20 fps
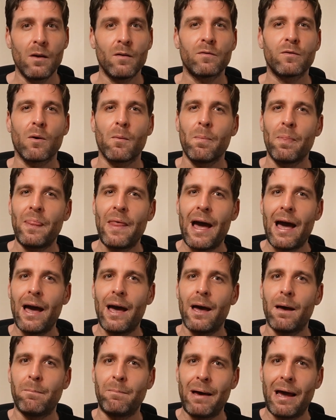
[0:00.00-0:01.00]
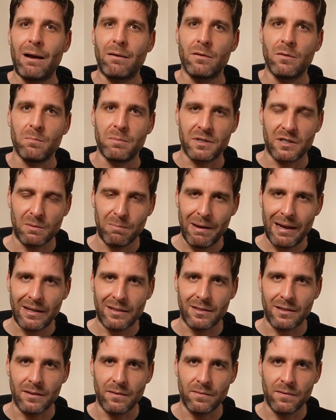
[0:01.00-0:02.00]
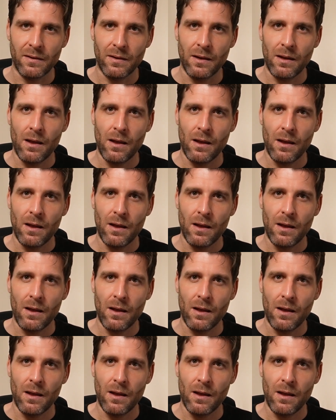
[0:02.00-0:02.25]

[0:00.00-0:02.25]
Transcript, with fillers: From that apparent perspective,